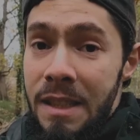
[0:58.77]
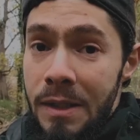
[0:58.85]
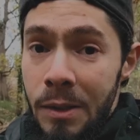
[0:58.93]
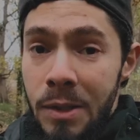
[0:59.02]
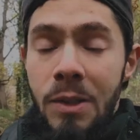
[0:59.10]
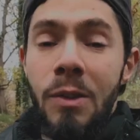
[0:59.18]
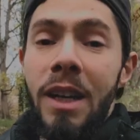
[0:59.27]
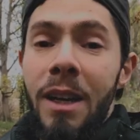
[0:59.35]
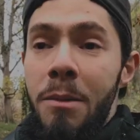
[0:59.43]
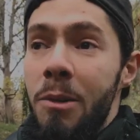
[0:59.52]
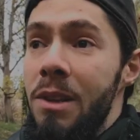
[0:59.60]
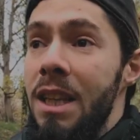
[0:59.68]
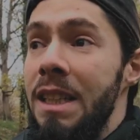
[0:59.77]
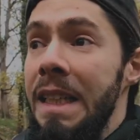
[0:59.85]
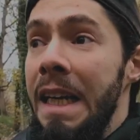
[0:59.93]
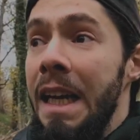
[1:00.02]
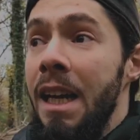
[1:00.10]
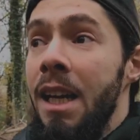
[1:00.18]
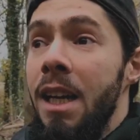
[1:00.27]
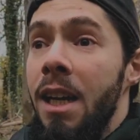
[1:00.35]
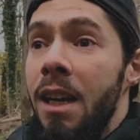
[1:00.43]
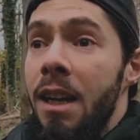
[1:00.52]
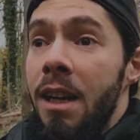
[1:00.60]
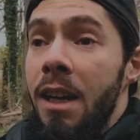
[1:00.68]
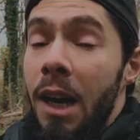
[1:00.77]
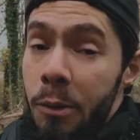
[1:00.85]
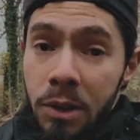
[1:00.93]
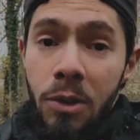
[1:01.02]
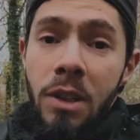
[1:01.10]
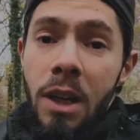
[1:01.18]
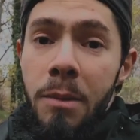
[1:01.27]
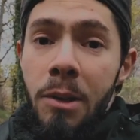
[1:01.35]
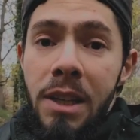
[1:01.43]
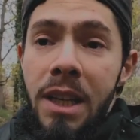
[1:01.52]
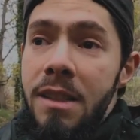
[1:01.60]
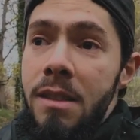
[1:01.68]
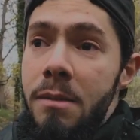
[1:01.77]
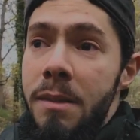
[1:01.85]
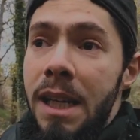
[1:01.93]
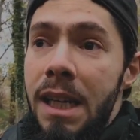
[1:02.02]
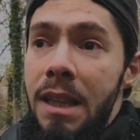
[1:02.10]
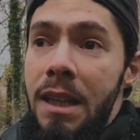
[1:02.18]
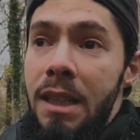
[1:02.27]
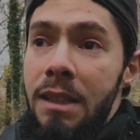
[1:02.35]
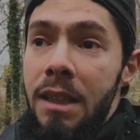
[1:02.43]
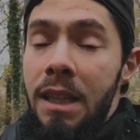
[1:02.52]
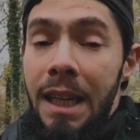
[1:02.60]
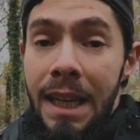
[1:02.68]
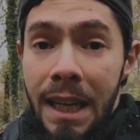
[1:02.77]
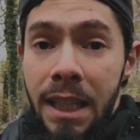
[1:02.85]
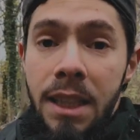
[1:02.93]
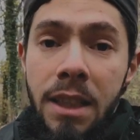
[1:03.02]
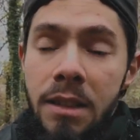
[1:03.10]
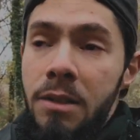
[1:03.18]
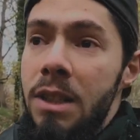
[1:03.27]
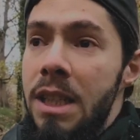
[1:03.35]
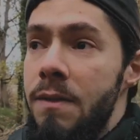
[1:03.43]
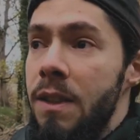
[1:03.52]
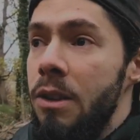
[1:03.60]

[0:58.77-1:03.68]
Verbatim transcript: so sorry about that. I will talk about the reasons behind that later in today's